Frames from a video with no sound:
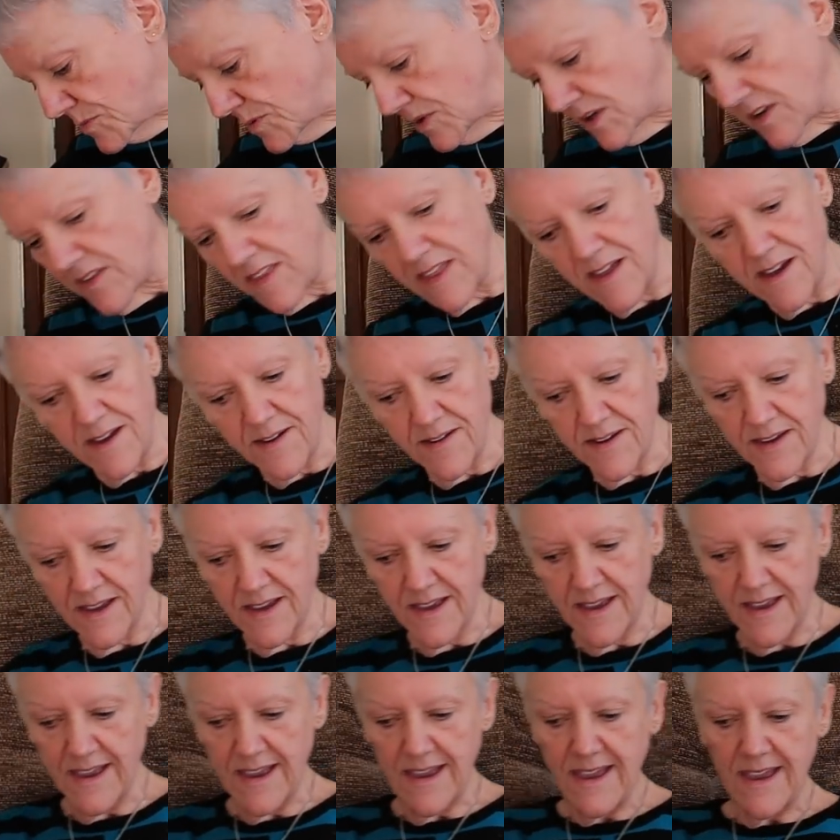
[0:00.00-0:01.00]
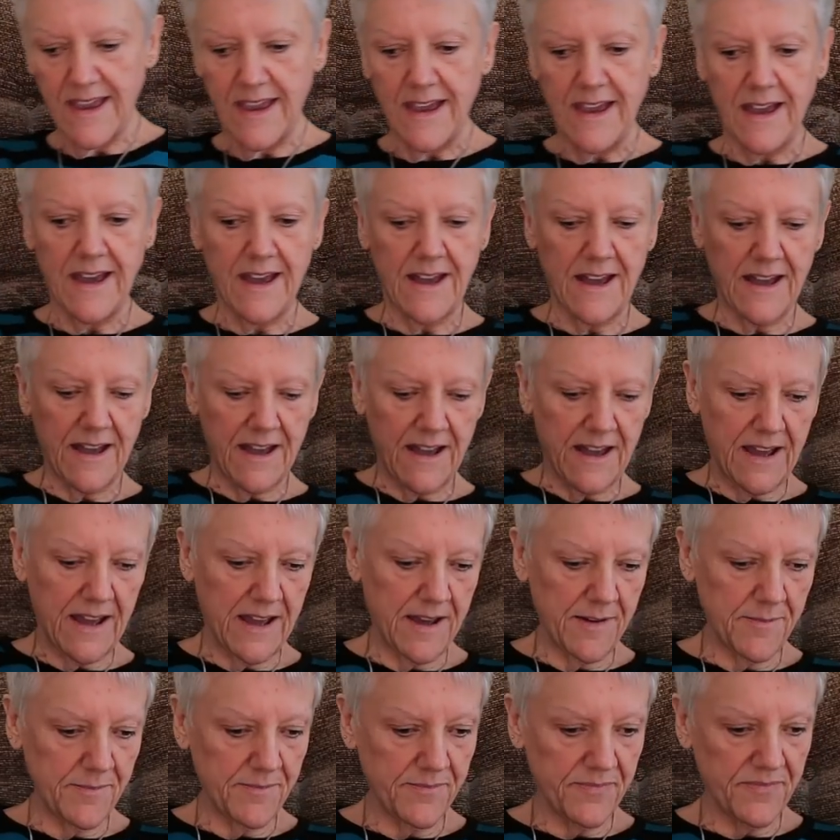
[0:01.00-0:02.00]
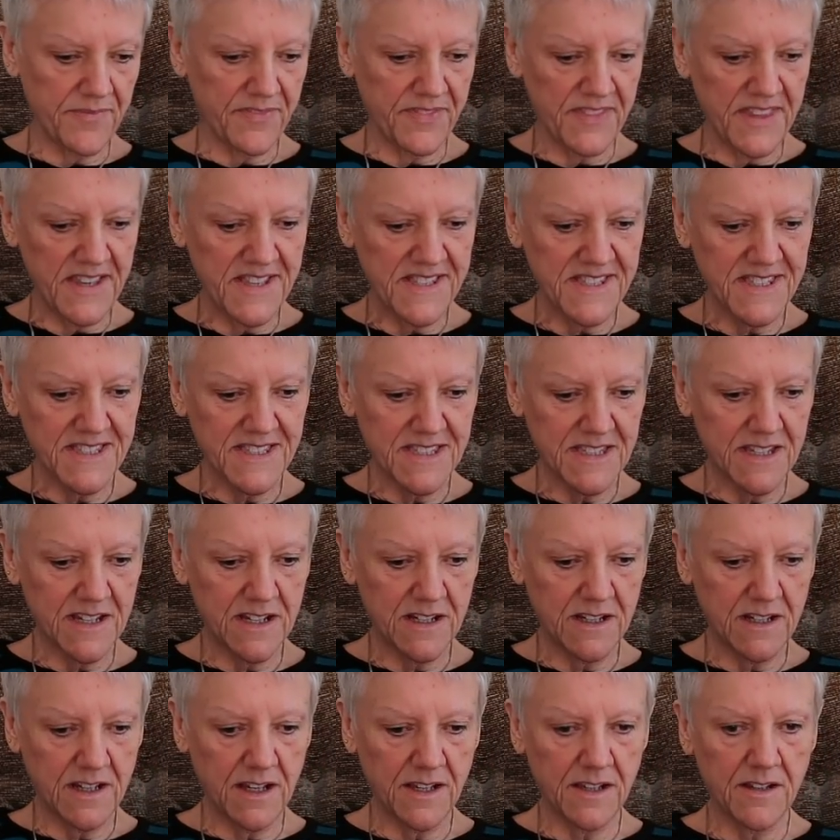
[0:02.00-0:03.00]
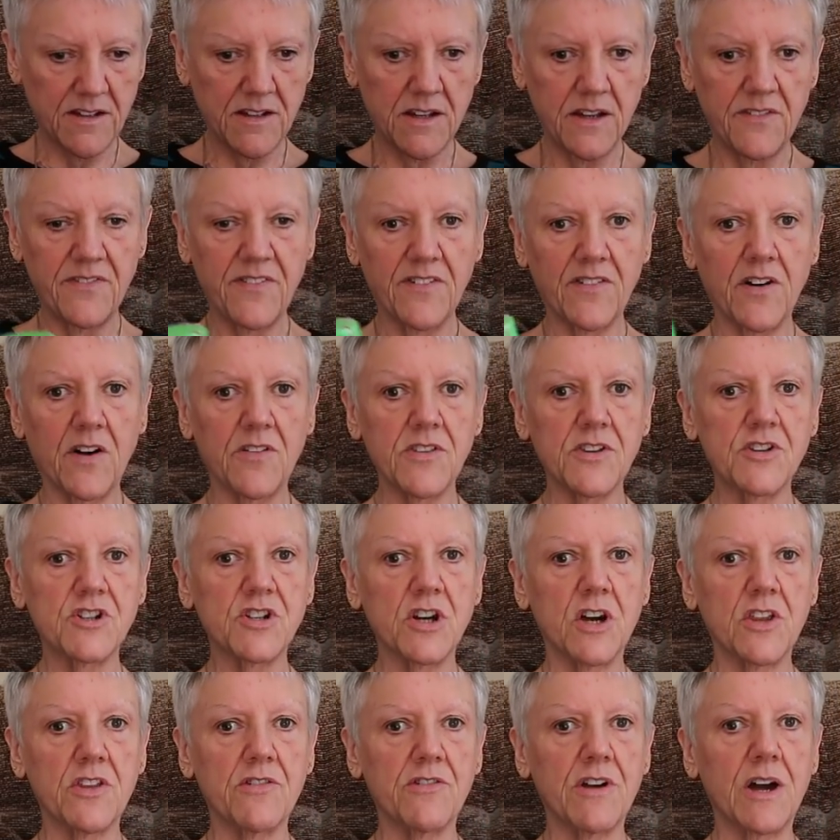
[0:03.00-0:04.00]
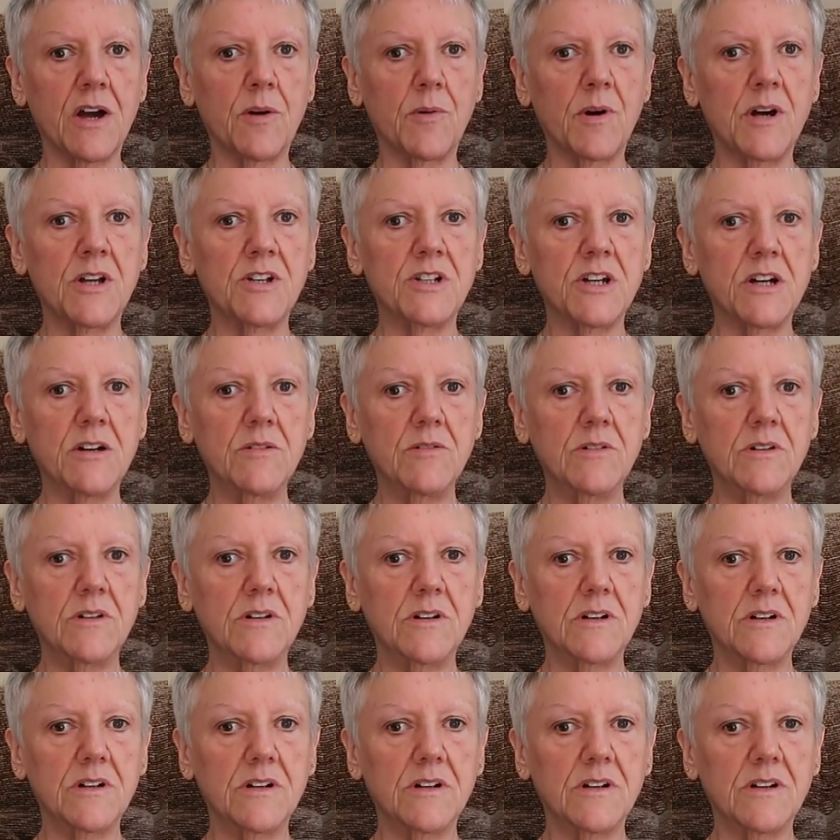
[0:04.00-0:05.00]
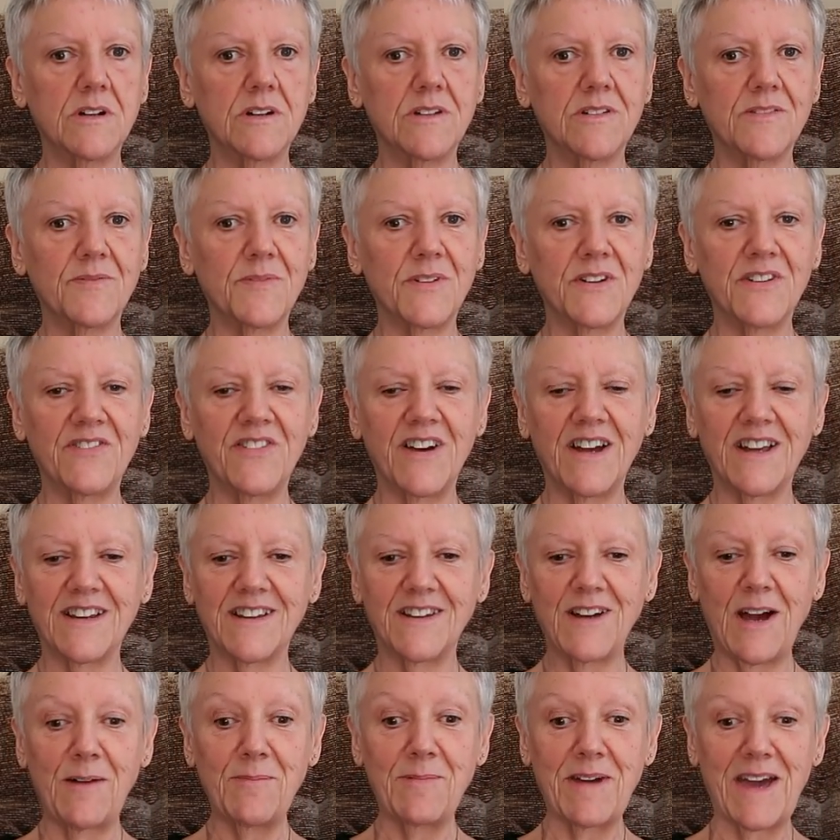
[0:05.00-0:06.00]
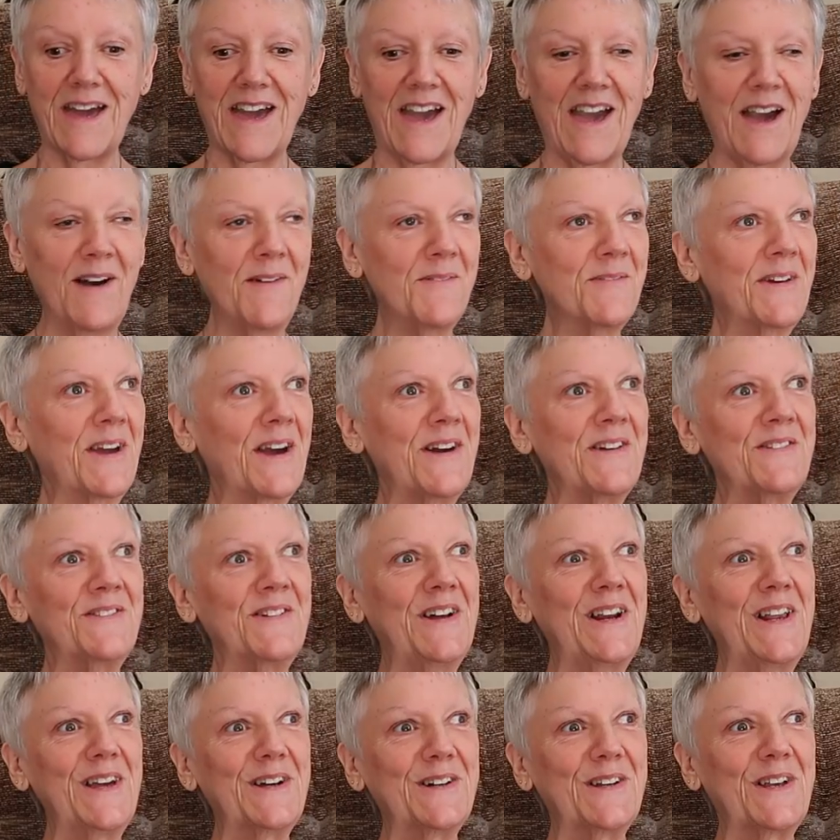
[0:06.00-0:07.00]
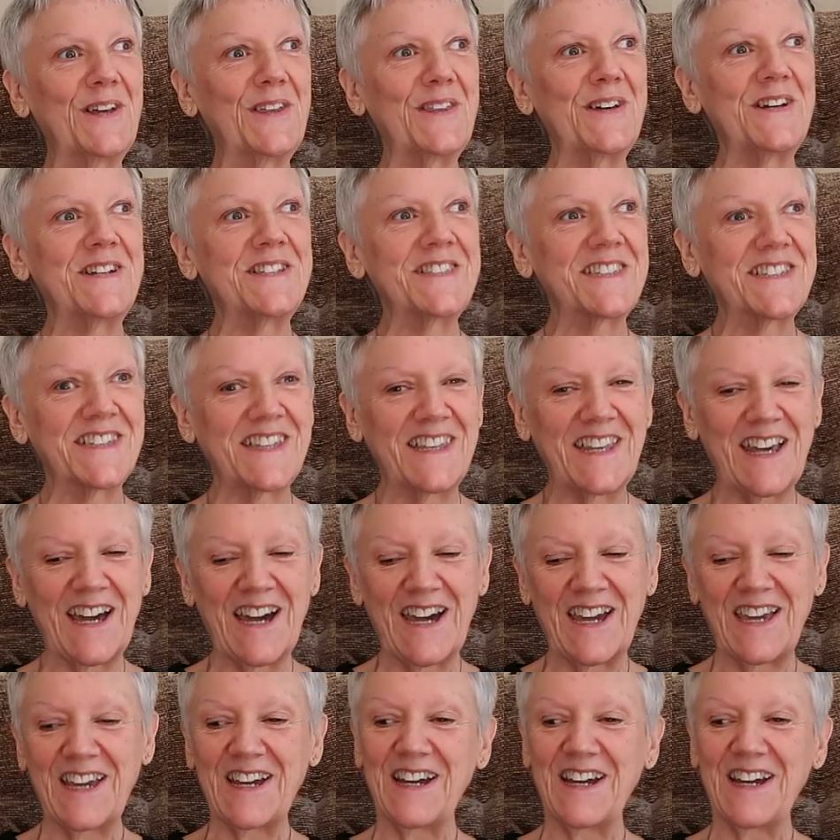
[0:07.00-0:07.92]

Put it there. Um, this is a, I don't know if I've got the jar the right way, Joe. Yeah, it's perfect. Perfect. I'm, get, I'm getting really good at this today.